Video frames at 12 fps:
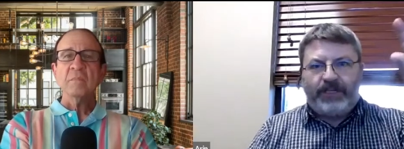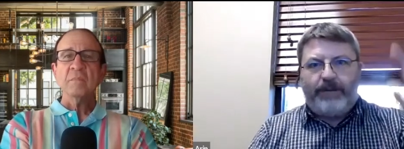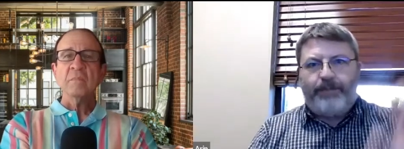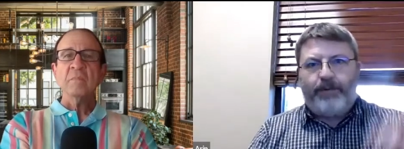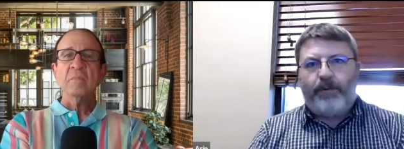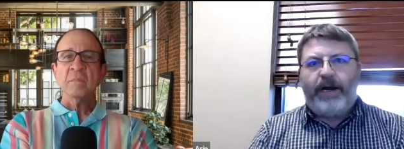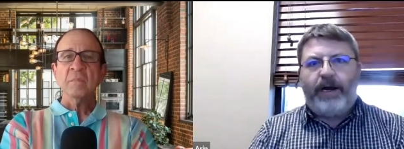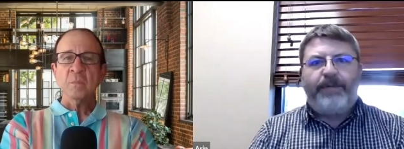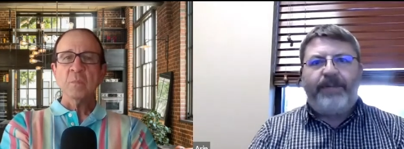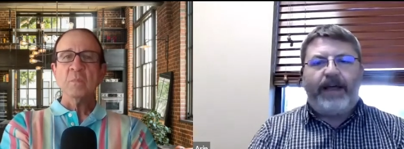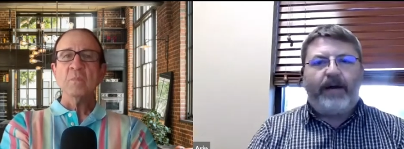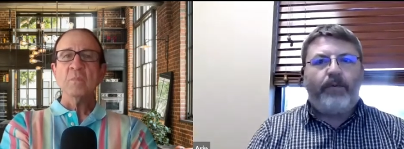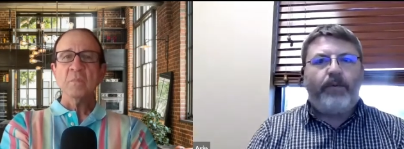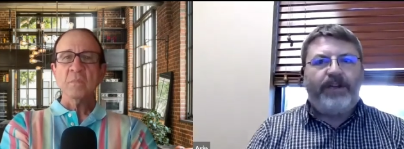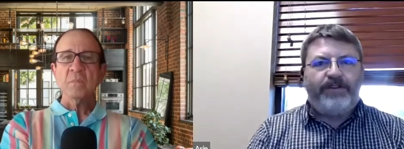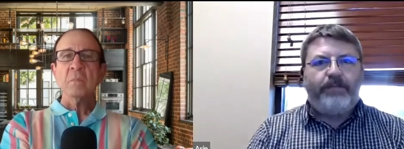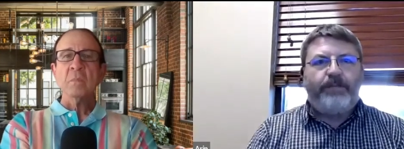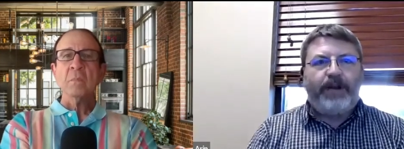Speaker 1: a couple right up in that
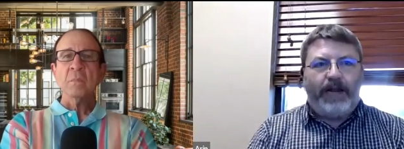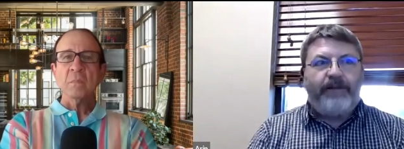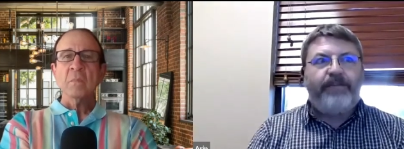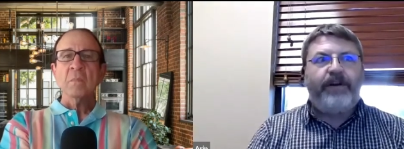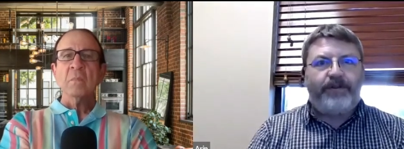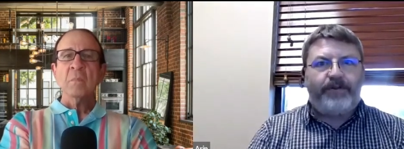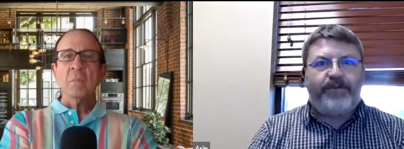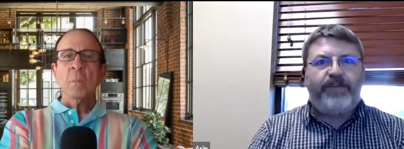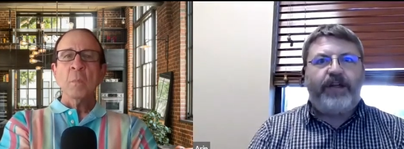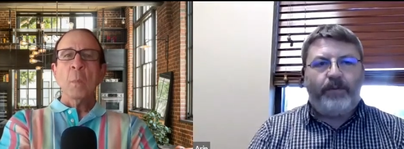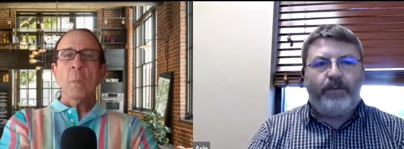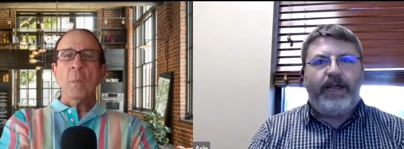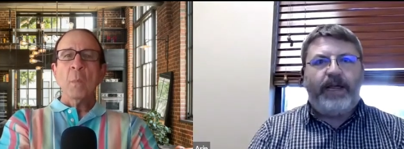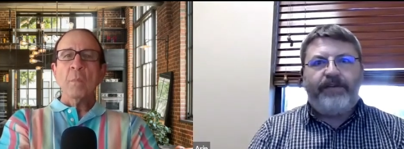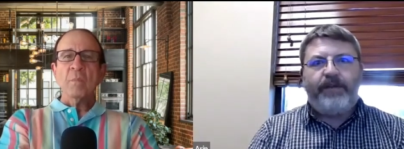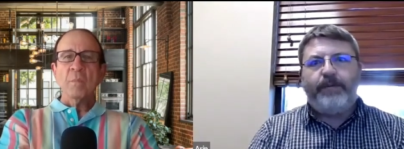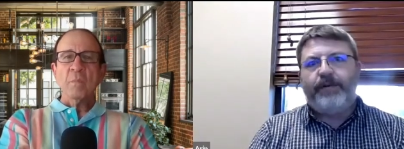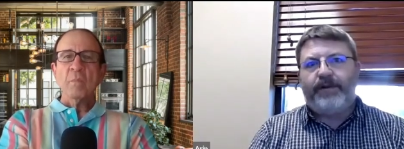region, but every other state we have
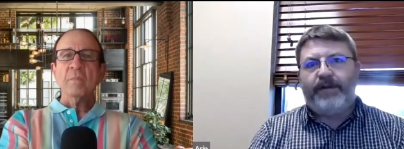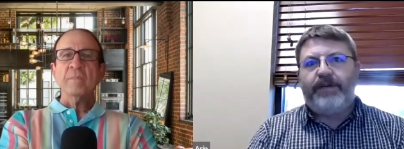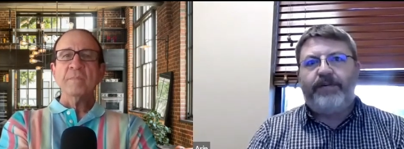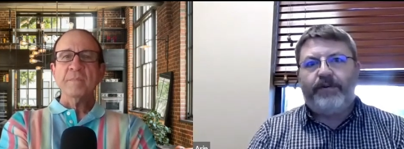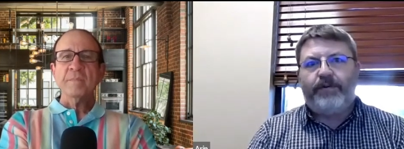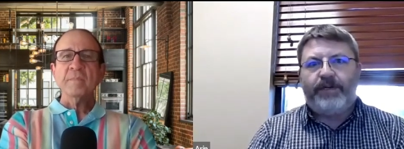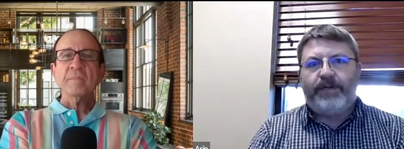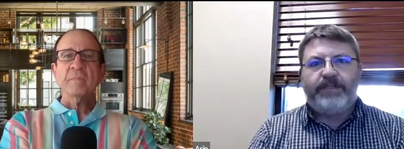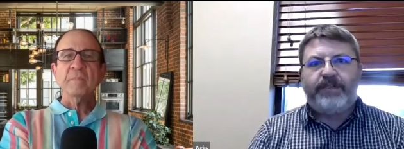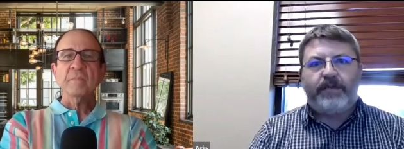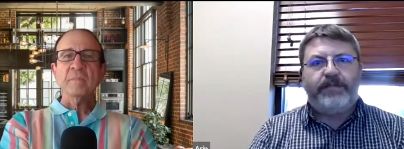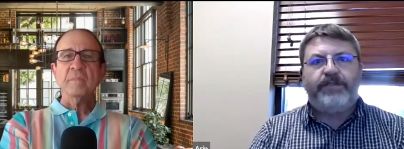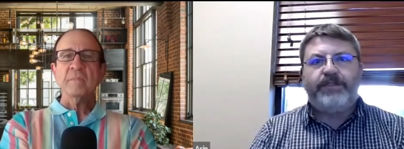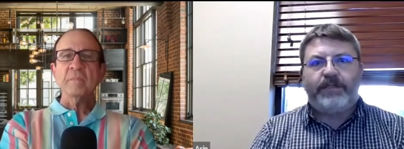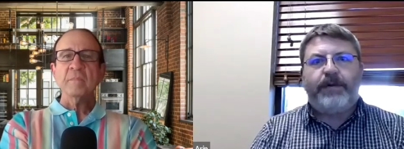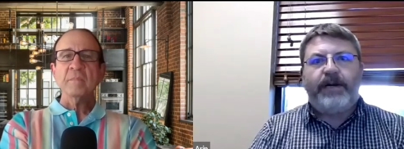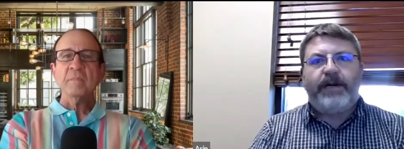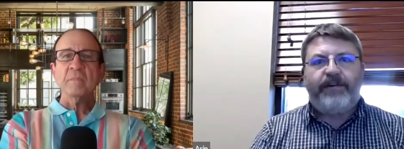the ability to do an install in. Just
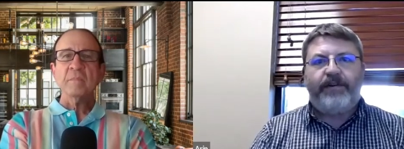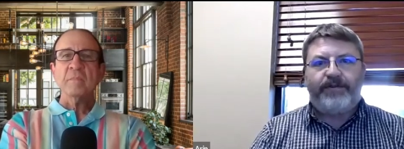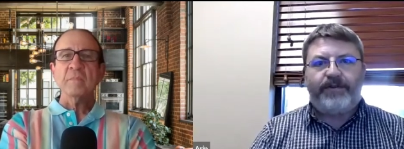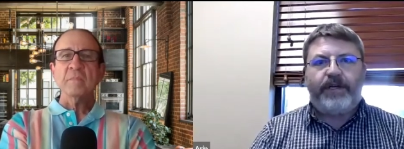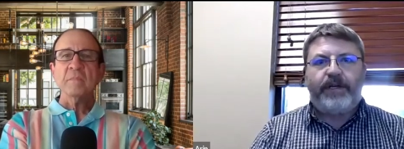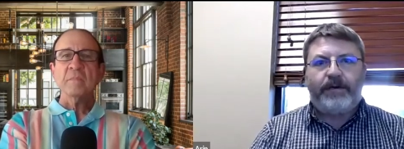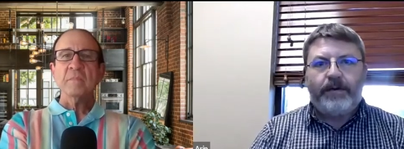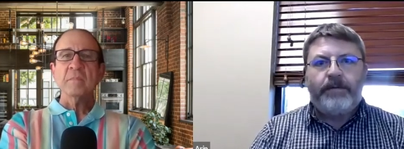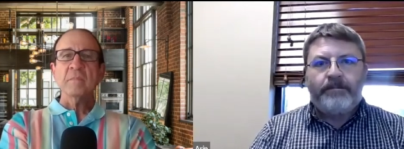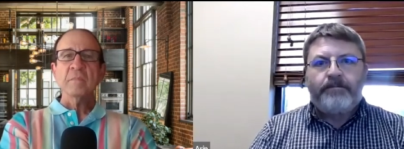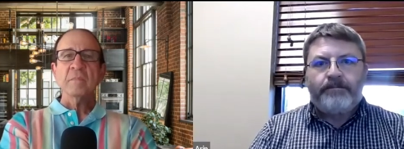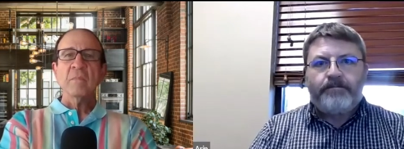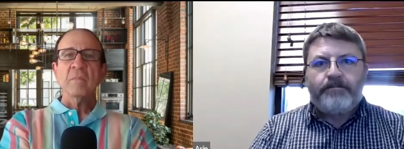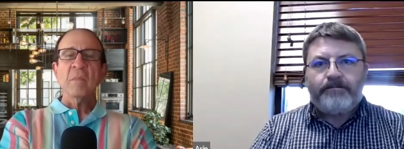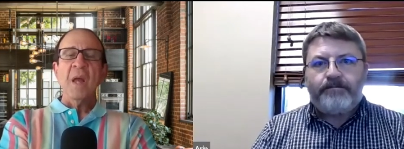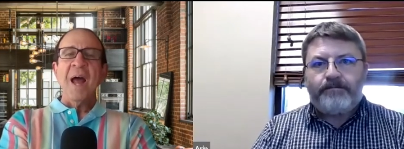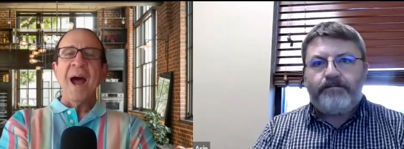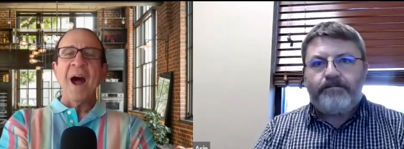about every other state.
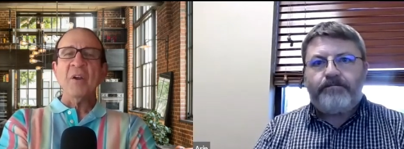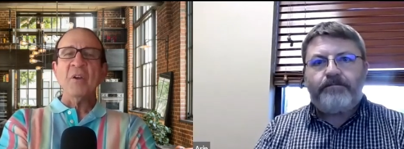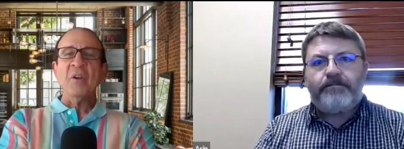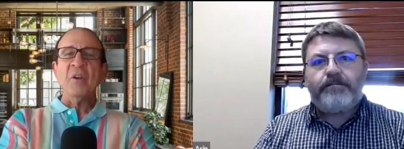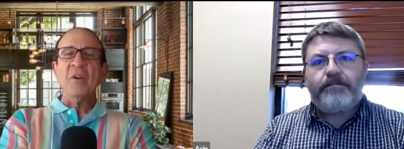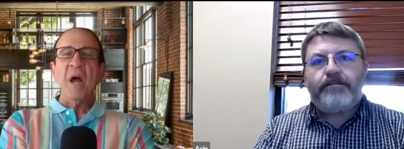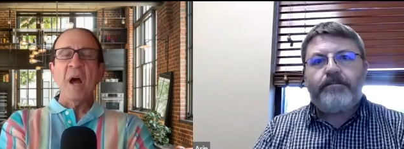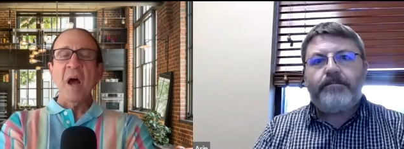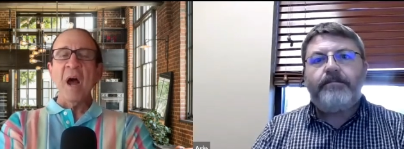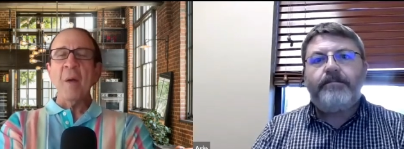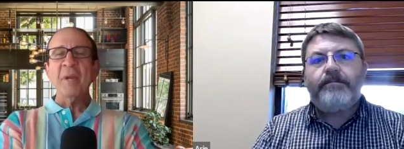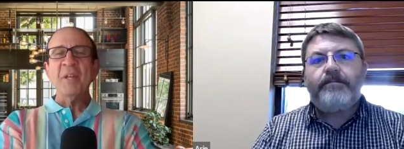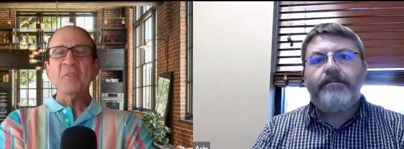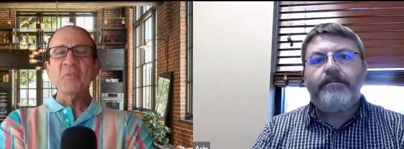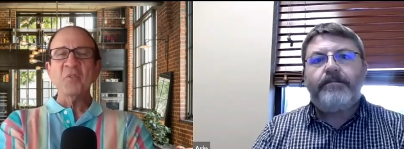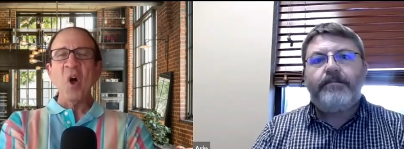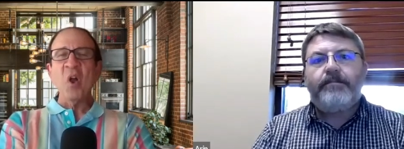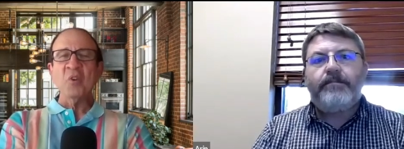
Speaker 2: How do? Uh, how many
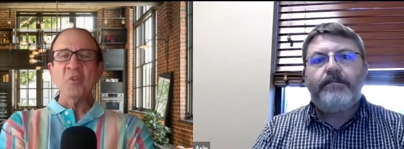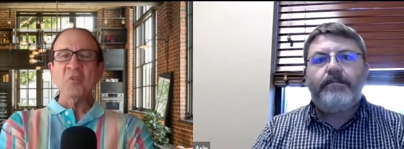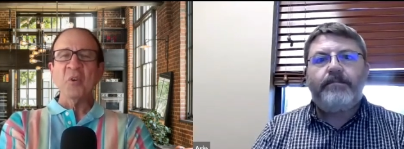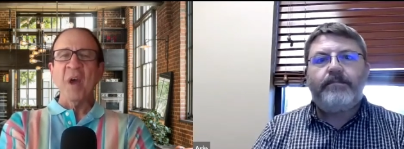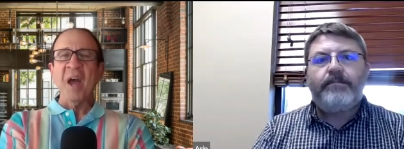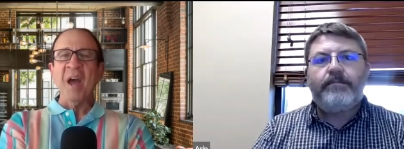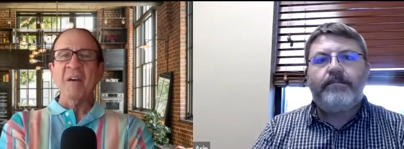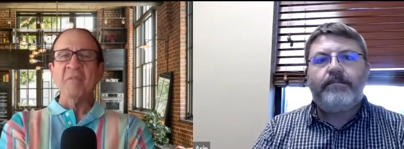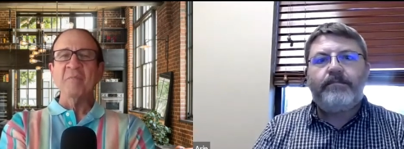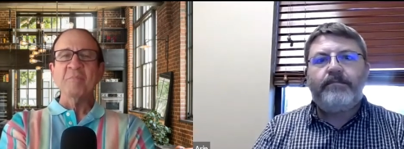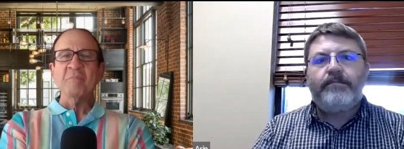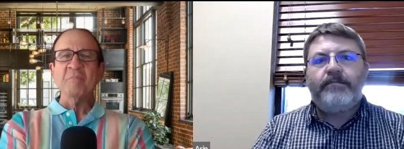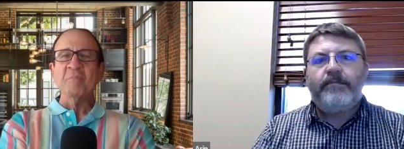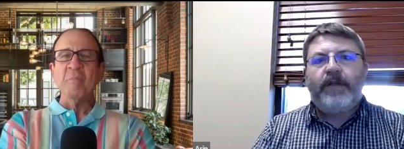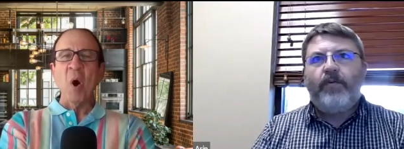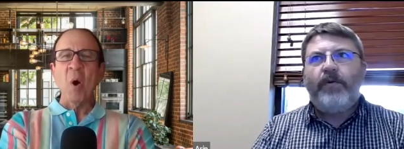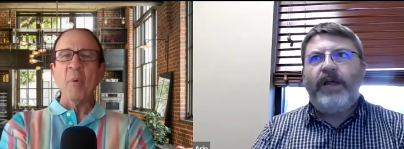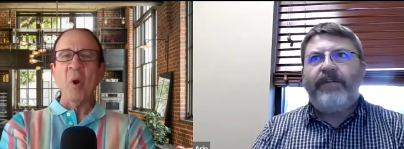installers do you have?
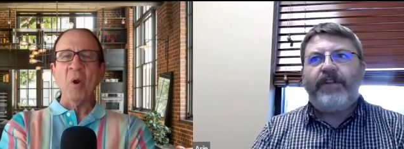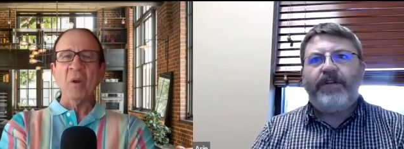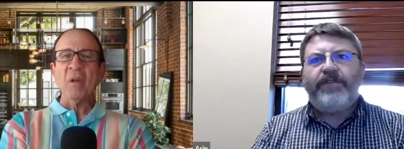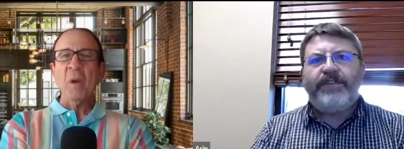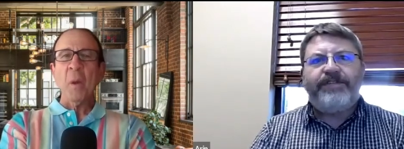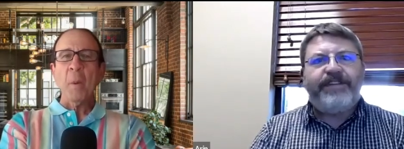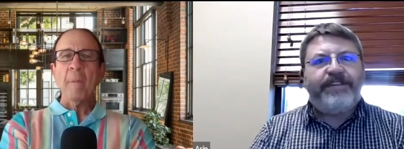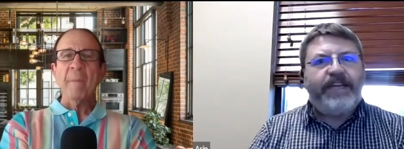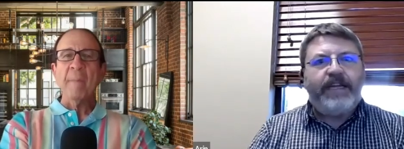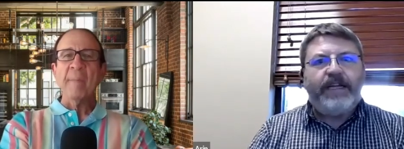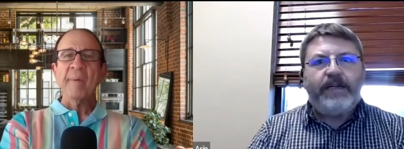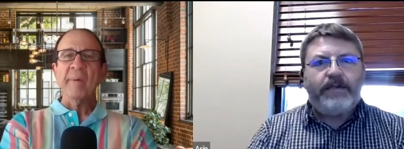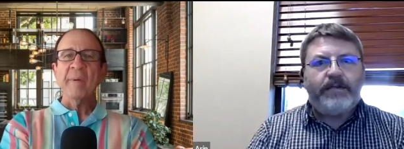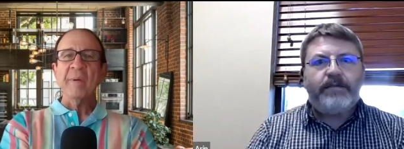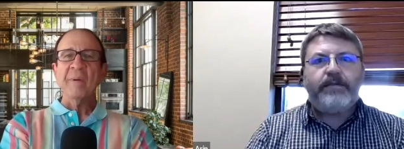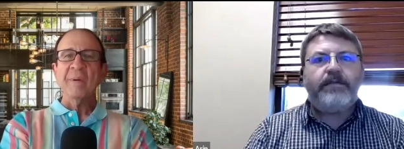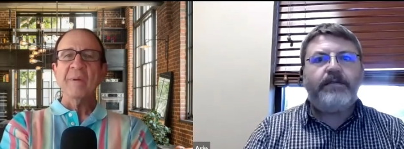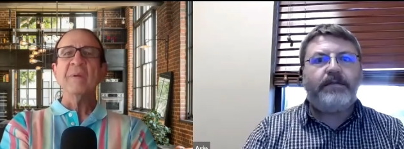Ballpark?
Speaker 1: We have close to fifty.
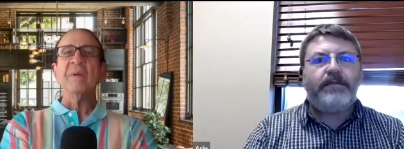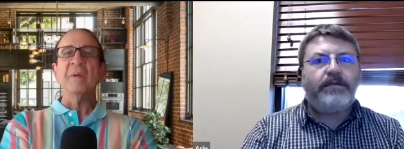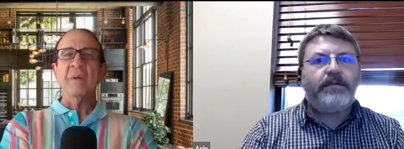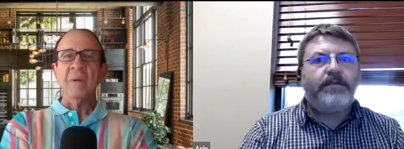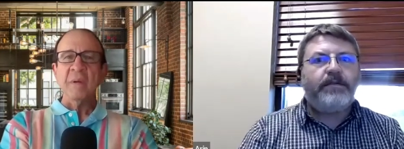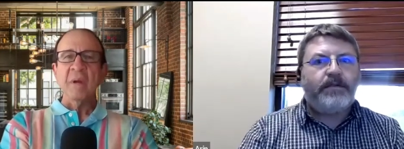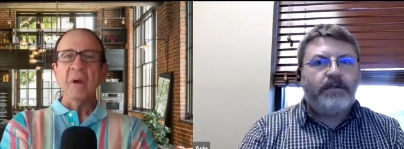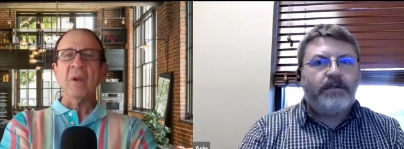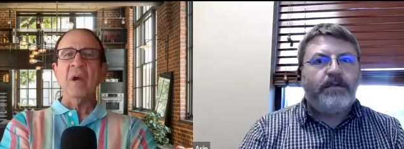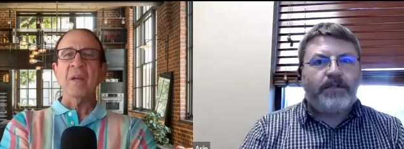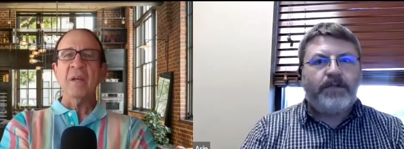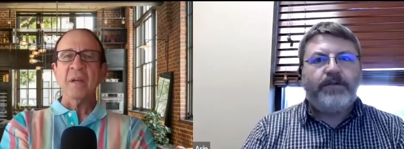
Speaker 2: Okay.